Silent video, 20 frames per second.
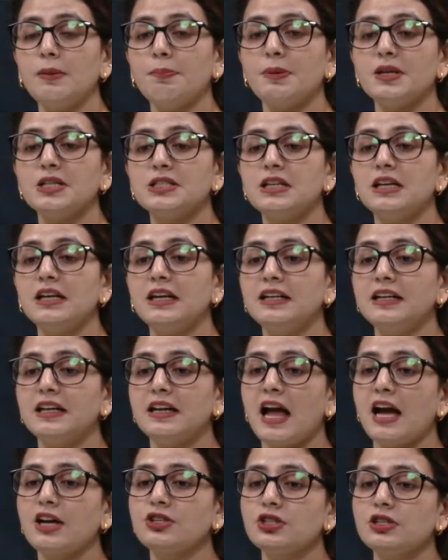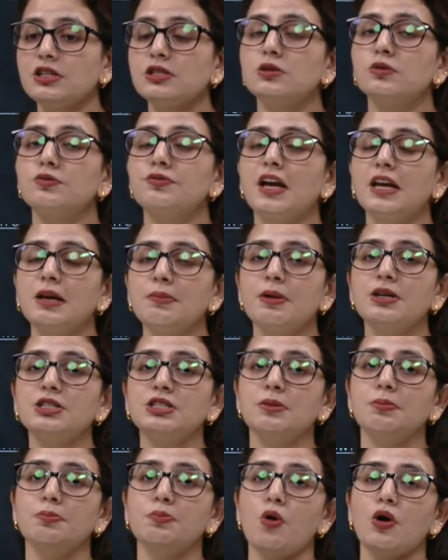and pistil interaction is very
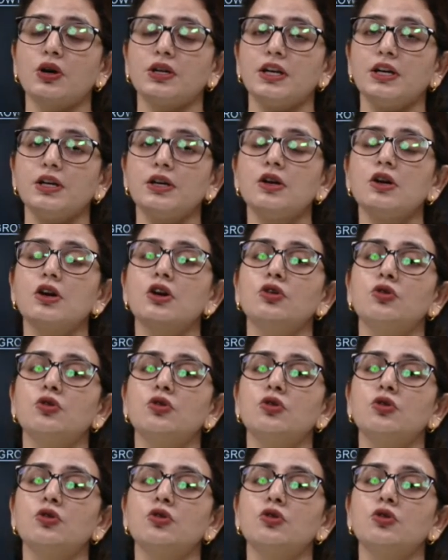much important